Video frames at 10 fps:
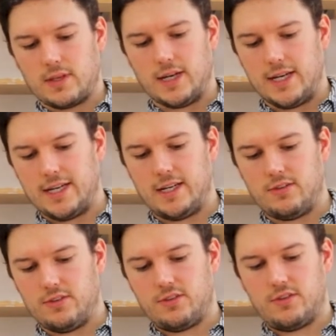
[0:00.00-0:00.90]

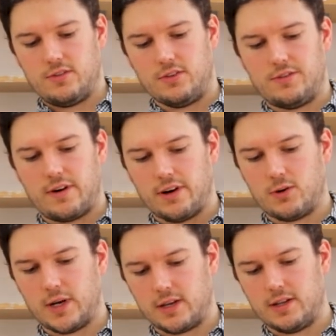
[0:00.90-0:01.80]
and just very
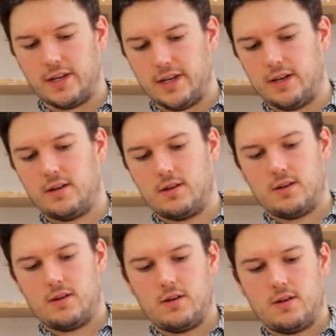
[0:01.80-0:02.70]
quickly
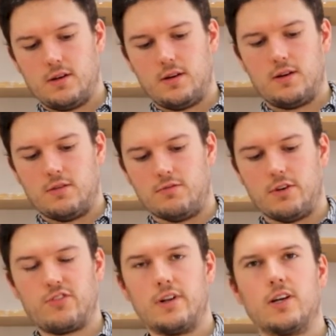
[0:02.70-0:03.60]

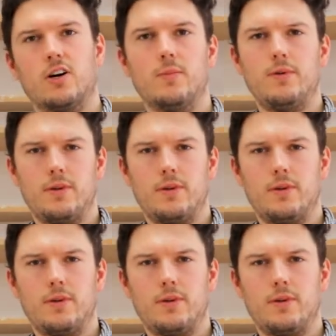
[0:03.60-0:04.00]
rustling up